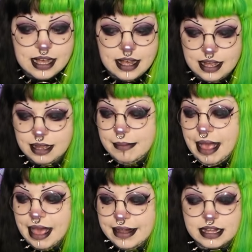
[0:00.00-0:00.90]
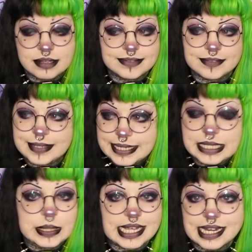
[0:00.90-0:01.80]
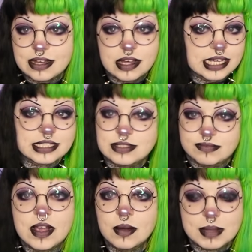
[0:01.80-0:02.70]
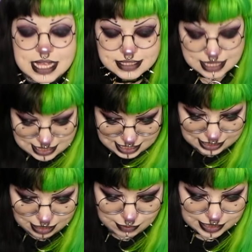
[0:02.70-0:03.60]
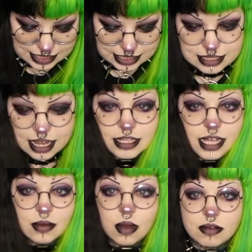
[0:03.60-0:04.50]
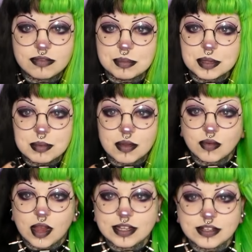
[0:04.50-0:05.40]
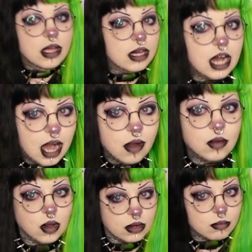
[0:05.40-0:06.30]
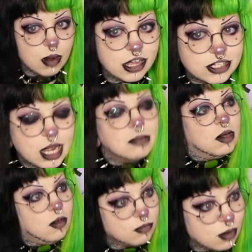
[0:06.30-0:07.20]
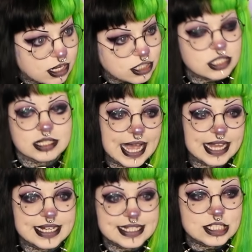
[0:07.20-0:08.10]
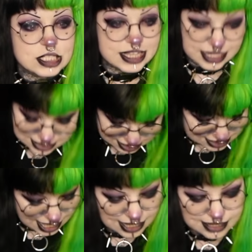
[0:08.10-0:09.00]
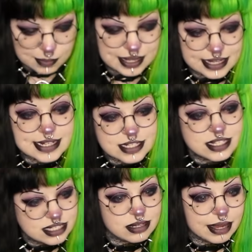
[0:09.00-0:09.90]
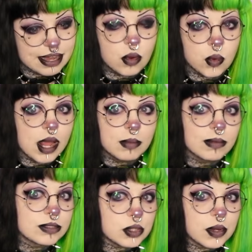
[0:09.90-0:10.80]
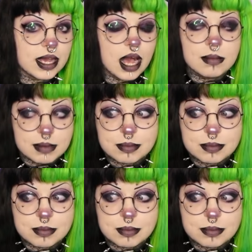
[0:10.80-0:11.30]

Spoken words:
and I've really quickly got a film this and then get ready and go off and meet my friend. I'm gonna rush. And I need to do things exactly when I need to do it or I won't do it. I'm a